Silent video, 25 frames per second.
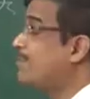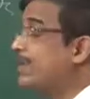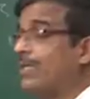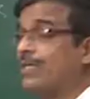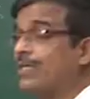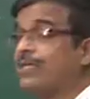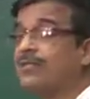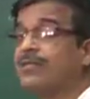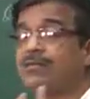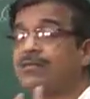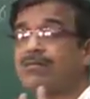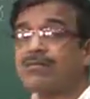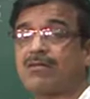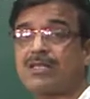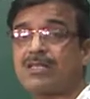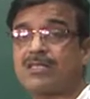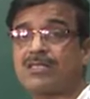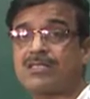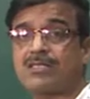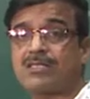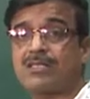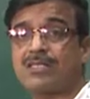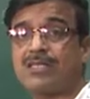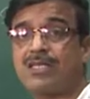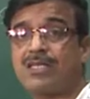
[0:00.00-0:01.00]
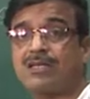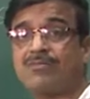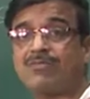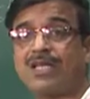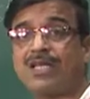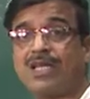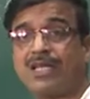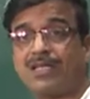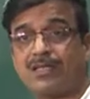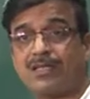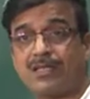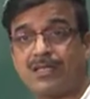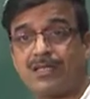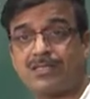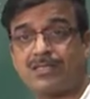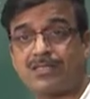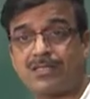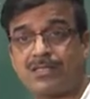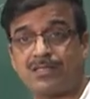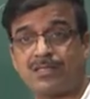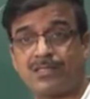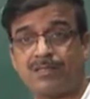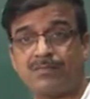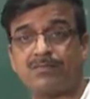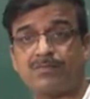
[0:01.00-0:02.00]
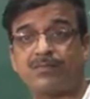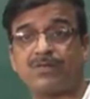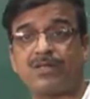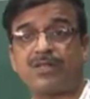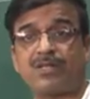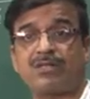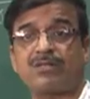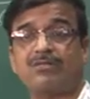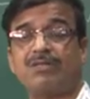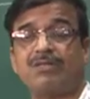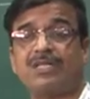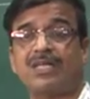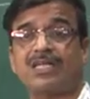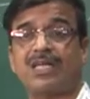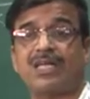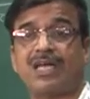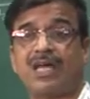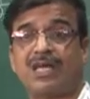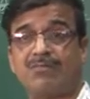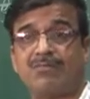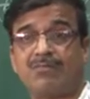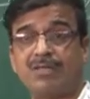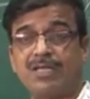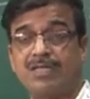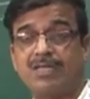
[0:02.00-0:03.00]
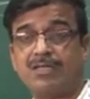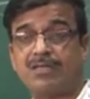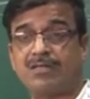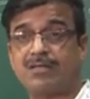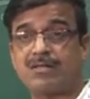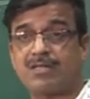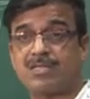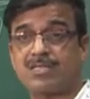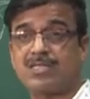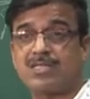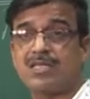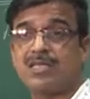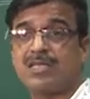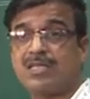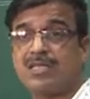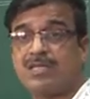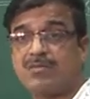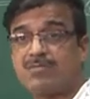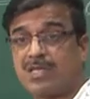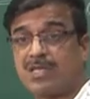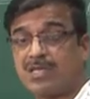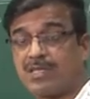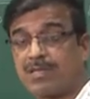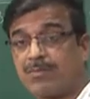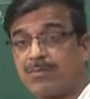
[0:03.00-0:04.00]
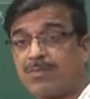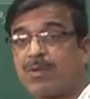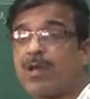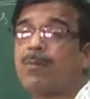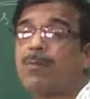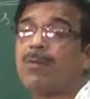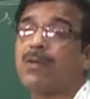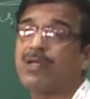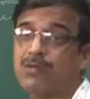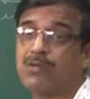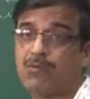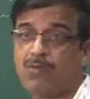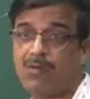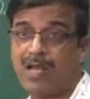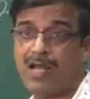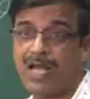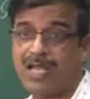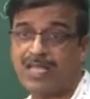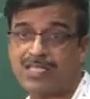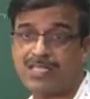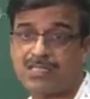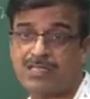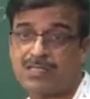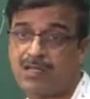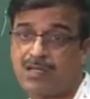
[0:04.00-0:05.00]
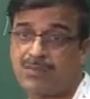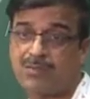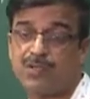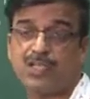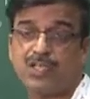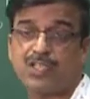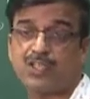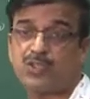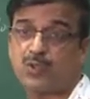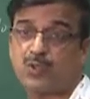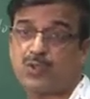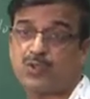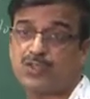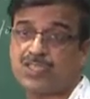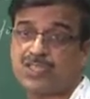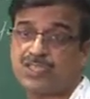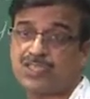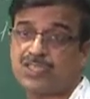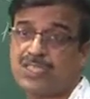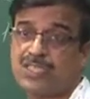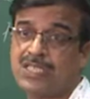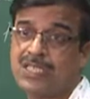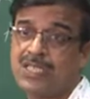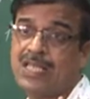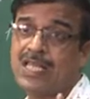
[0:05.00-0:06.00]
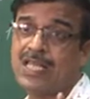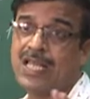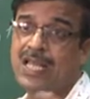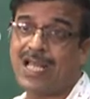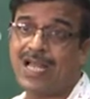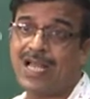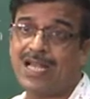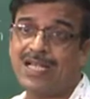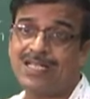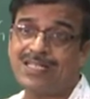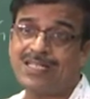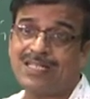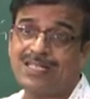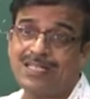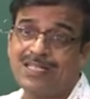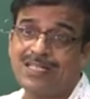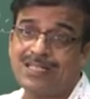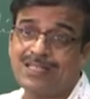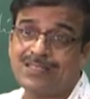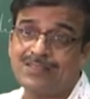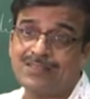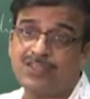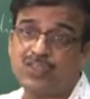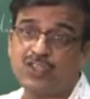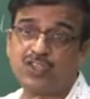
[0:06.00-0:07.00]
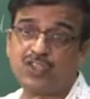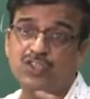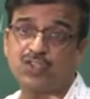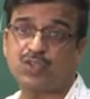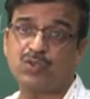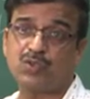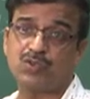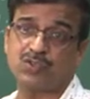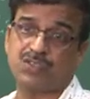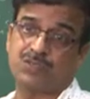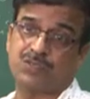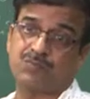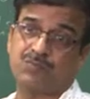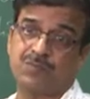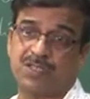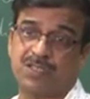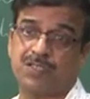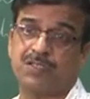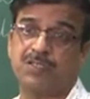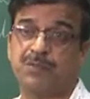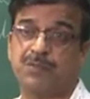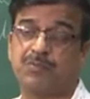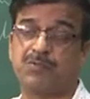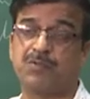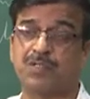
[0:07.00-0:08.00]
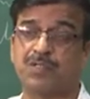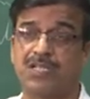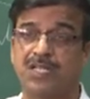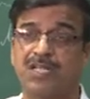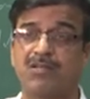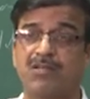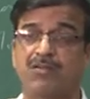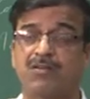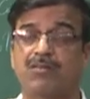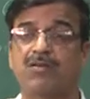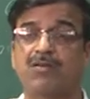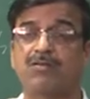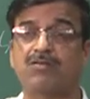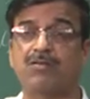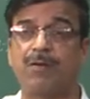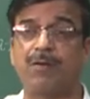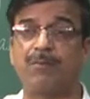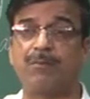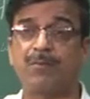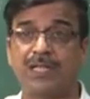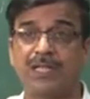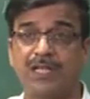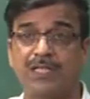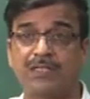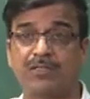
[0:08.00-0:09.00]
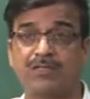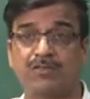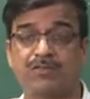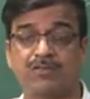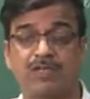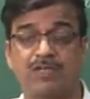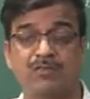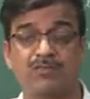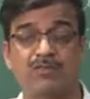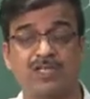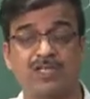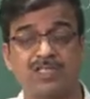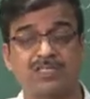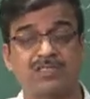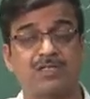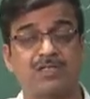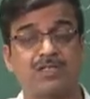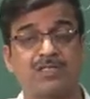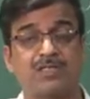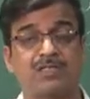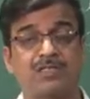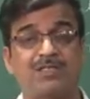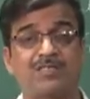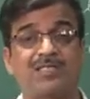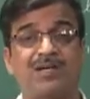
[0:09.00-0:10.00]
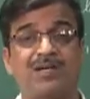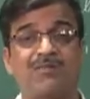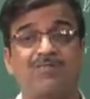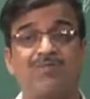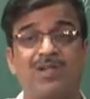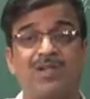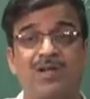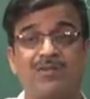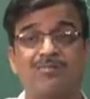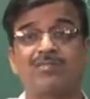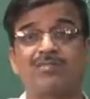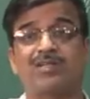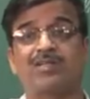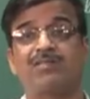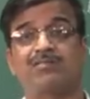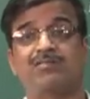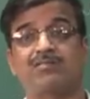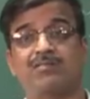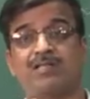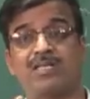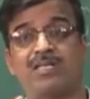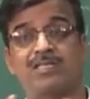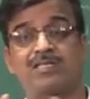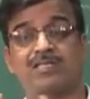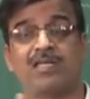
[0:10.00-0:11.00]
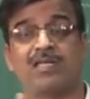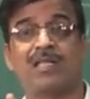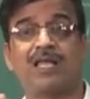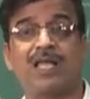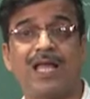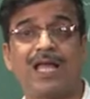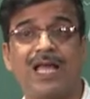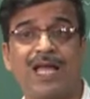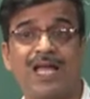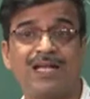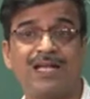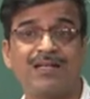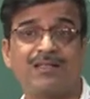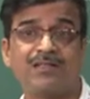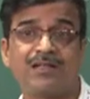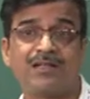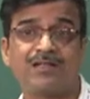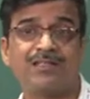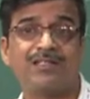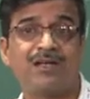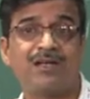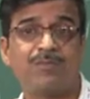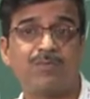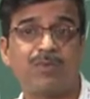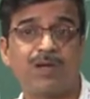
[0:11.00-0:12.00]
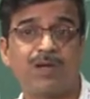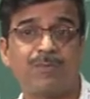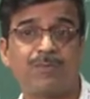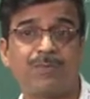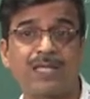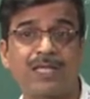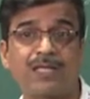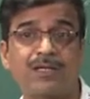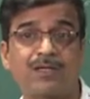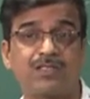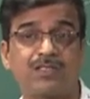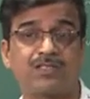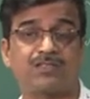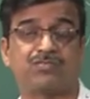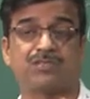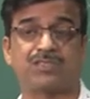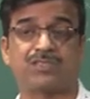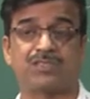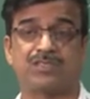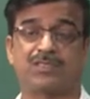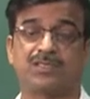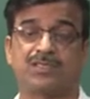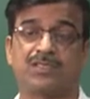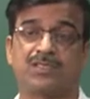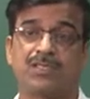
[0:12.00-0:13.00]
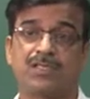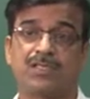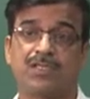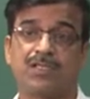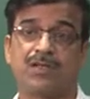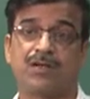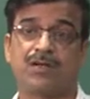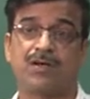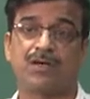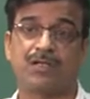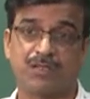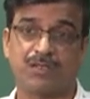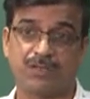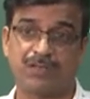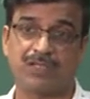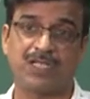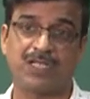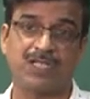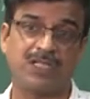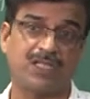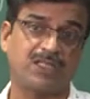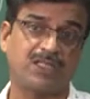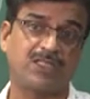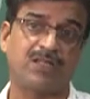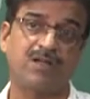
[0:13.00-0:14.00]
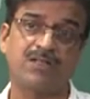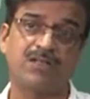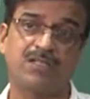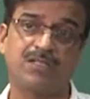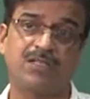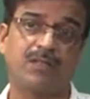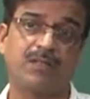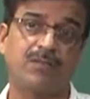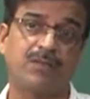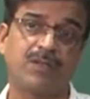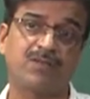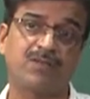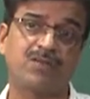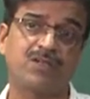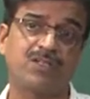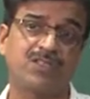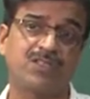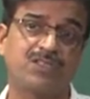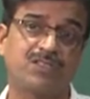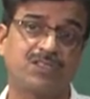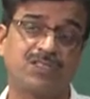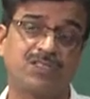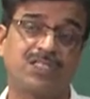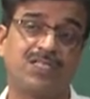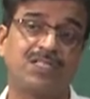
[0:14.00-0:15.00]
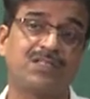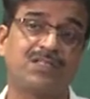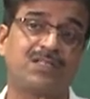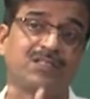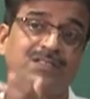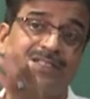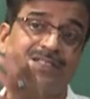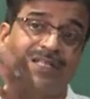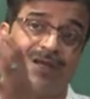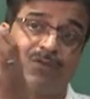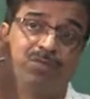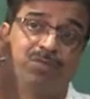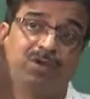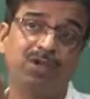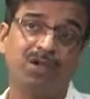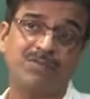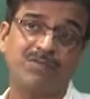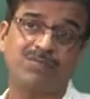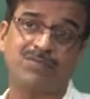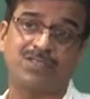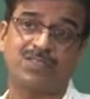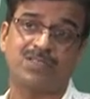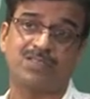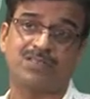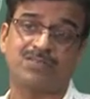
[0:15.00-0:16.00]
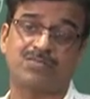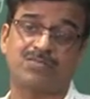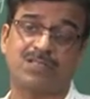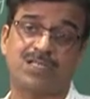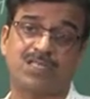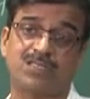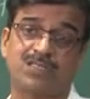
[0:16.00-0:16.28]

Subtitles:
increased if there is an incentive, productivity can be increased if there is the proper utilization of the resources, and the resources, if you take into account comparing the term what is called the developed countries and the developing countries, or you can take the underdeveloped countries. In the developed countries,